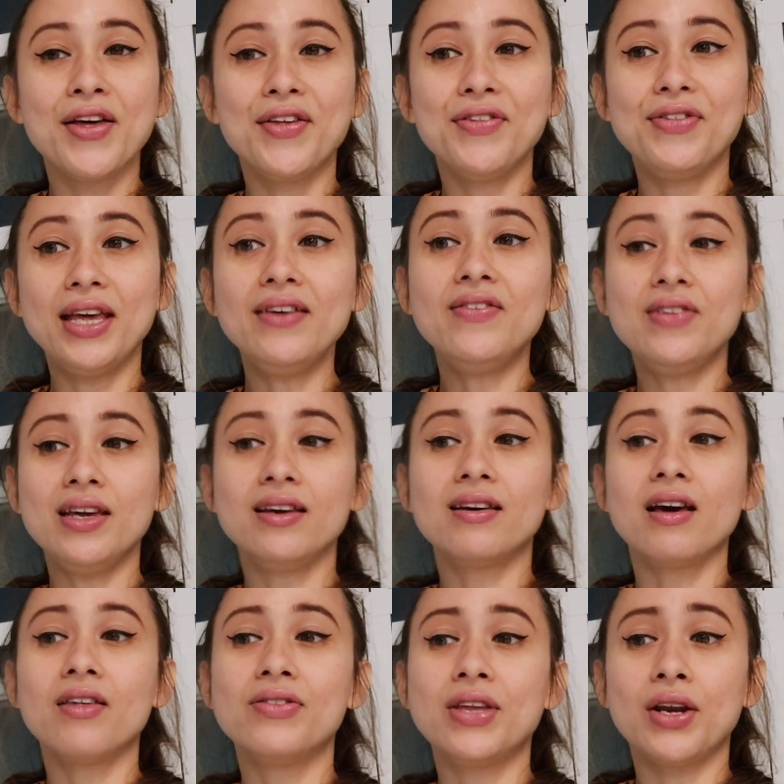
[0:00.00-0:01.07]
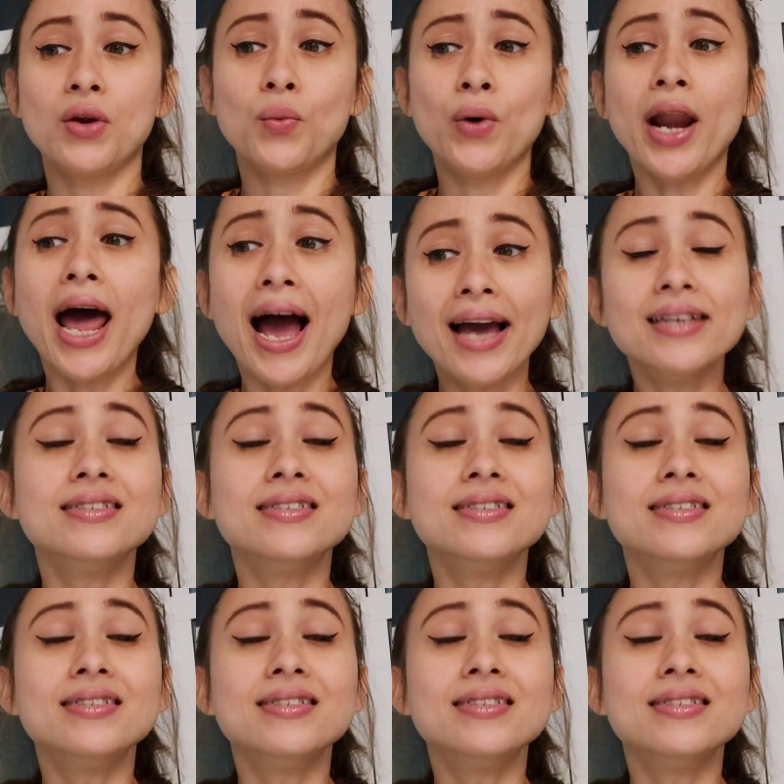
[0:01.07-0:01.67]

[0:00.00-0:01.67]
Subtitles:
They think that what I